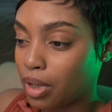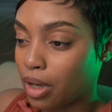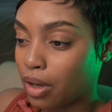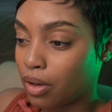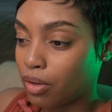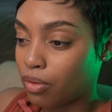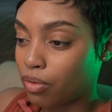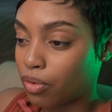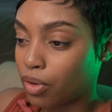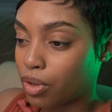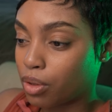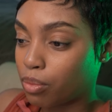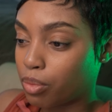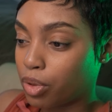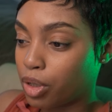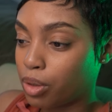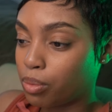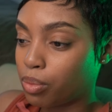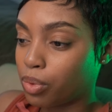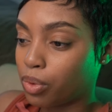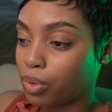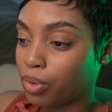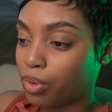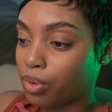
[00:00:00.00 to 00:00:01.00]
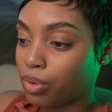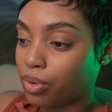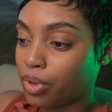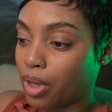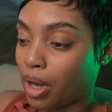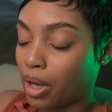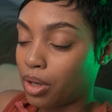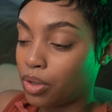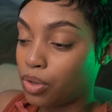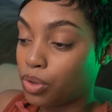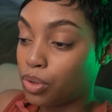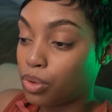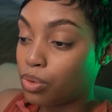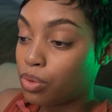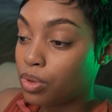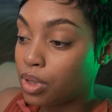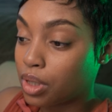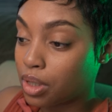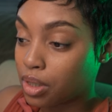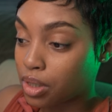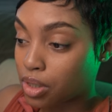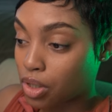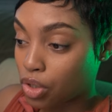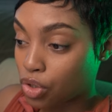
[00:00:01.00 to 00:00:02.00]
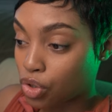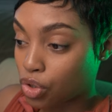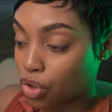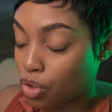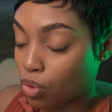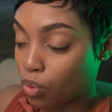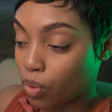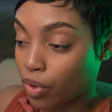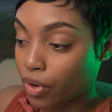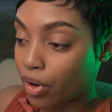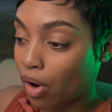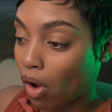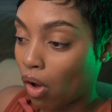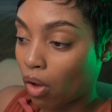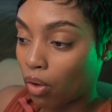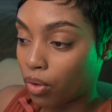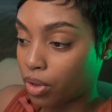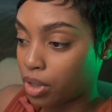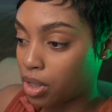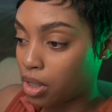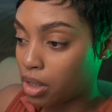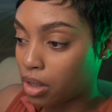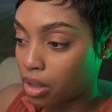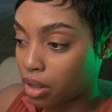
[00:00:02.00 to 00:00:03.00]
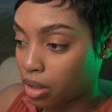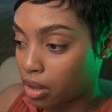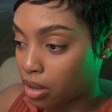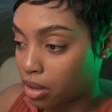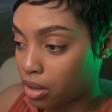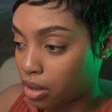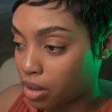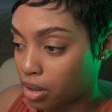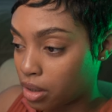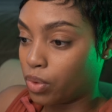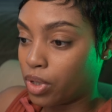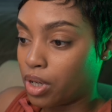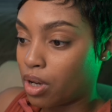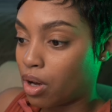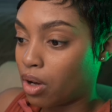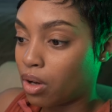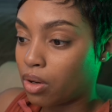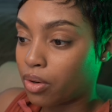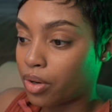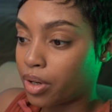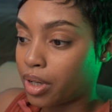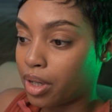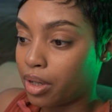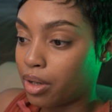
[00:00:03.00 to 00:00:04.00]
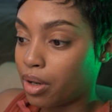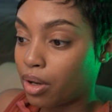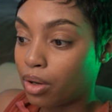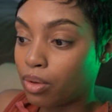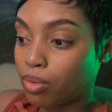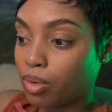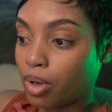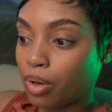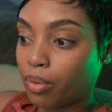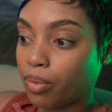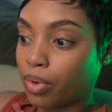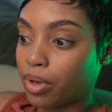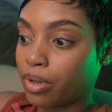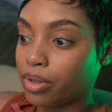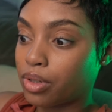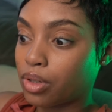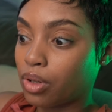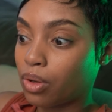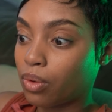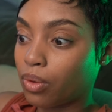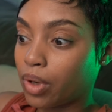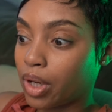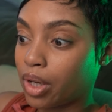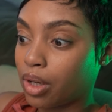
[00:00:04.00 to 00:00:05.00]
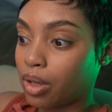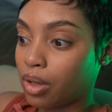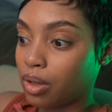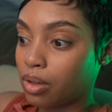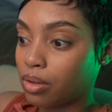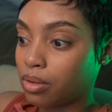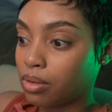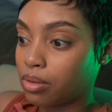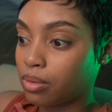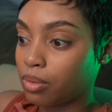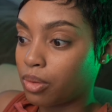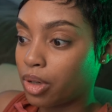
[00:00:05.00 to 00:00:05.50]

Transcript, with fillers: And for the people that do the intentional work all year, we already know what we're doing.